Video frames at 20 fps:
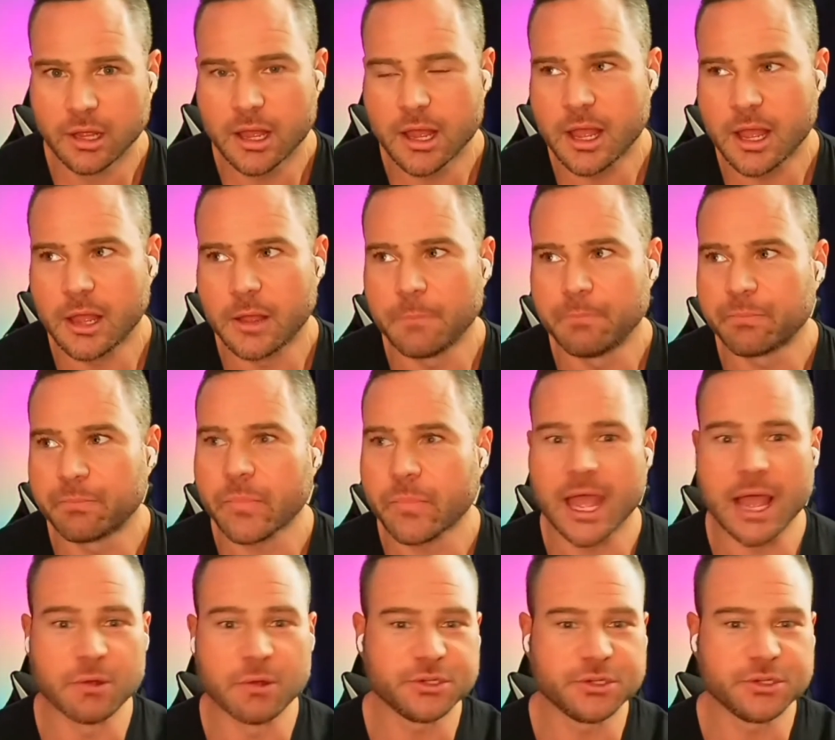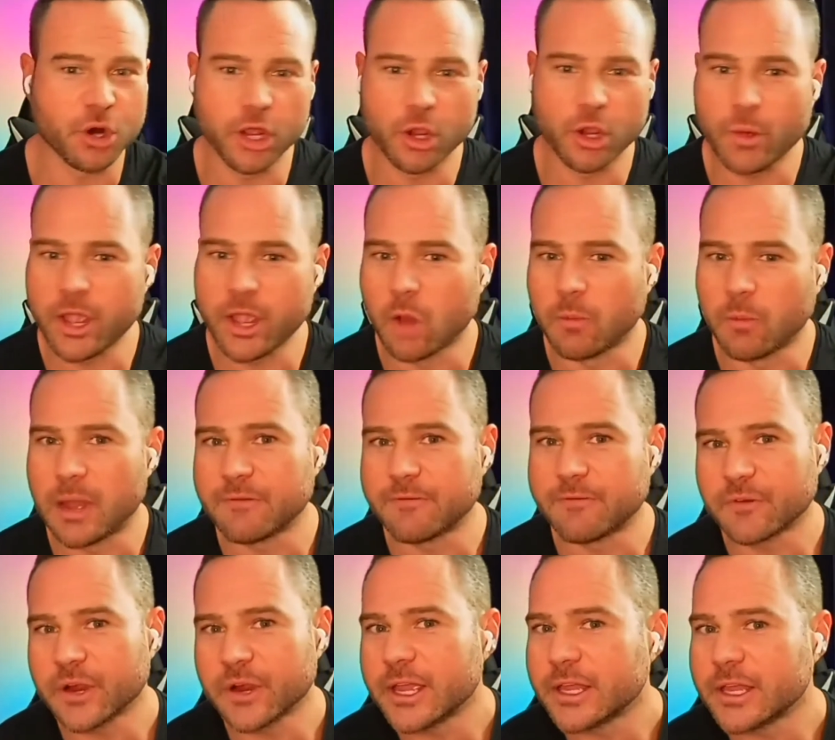I was turning away all my
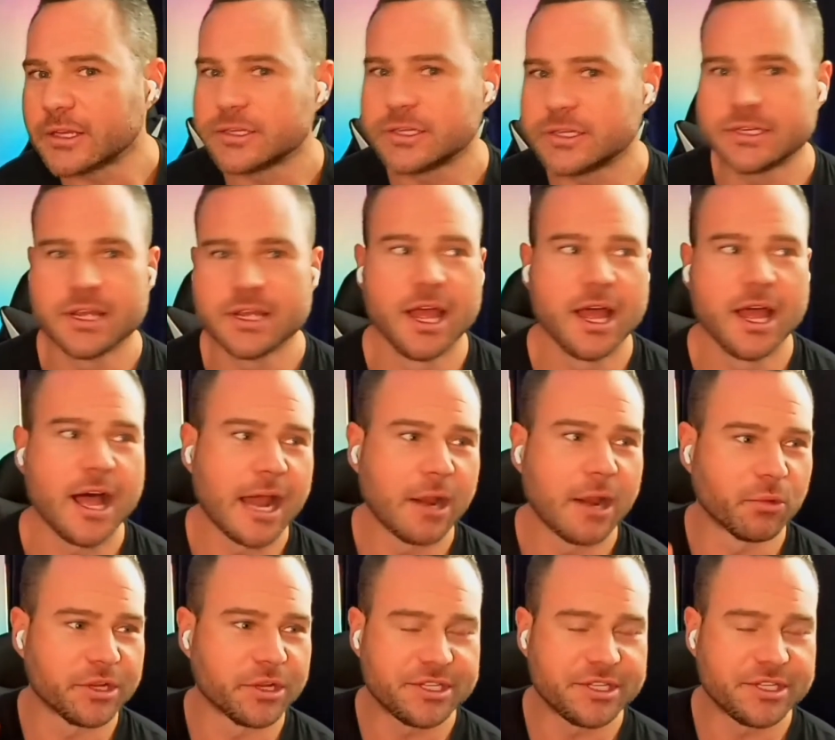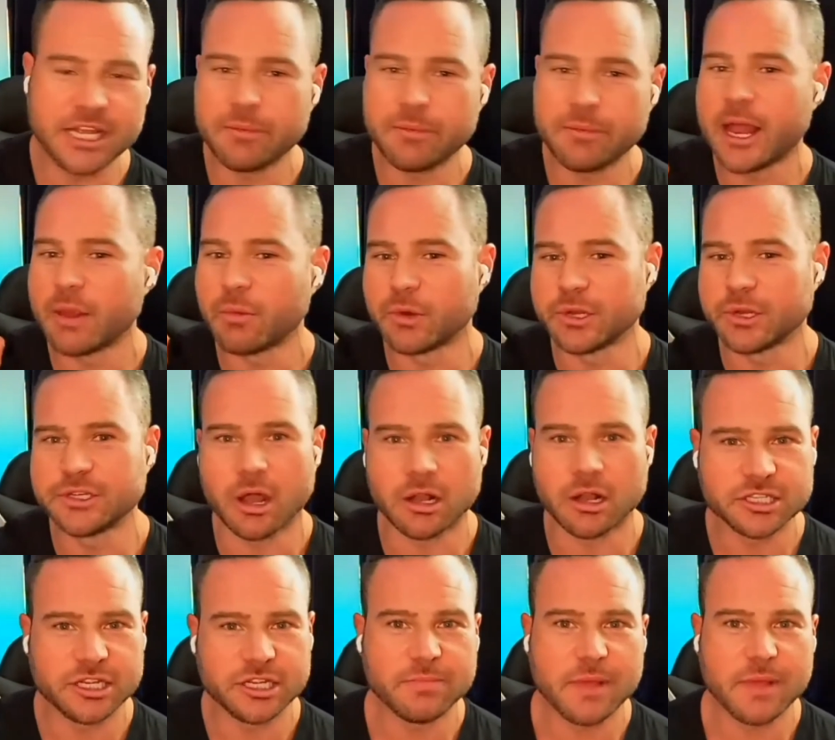friends. I didn't want to see anybody. I didn't want to
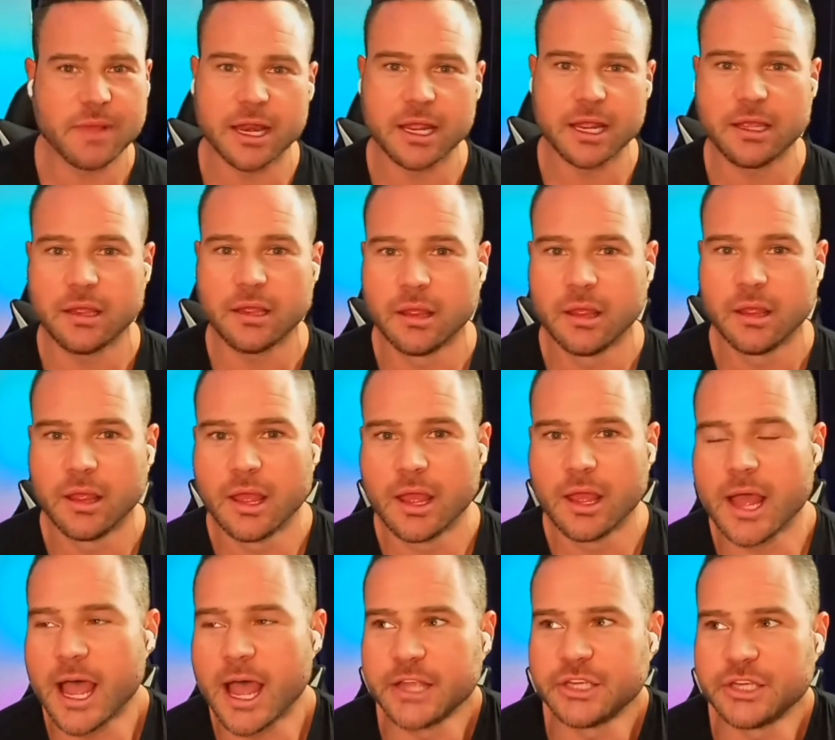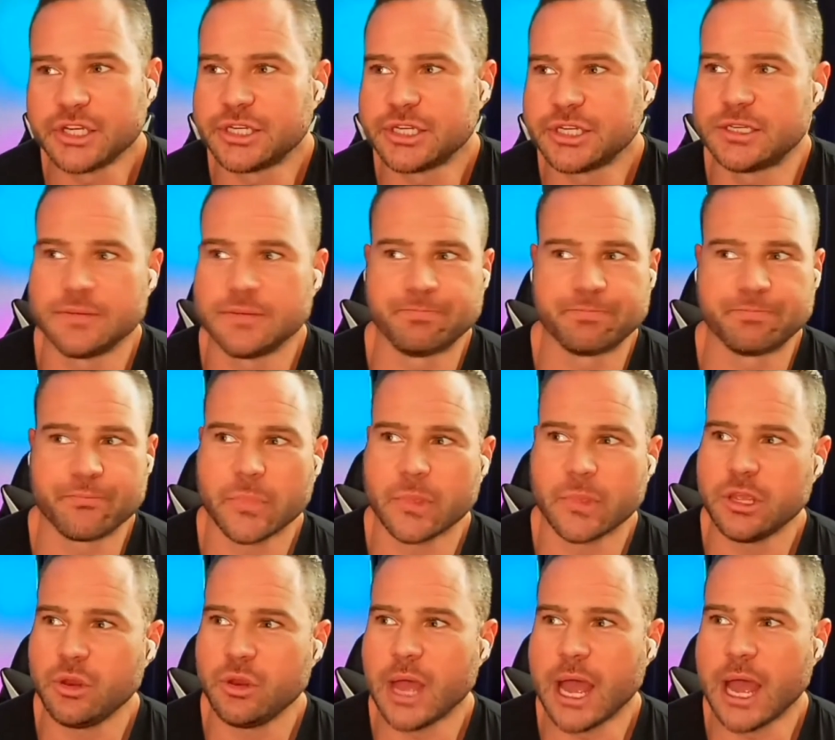talk to anybody. I
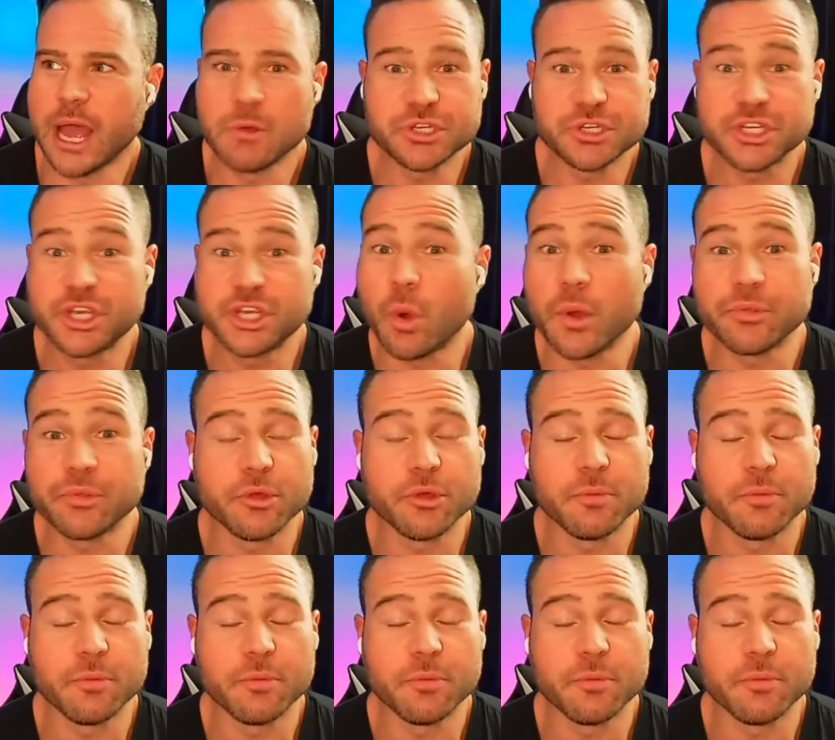was just going through the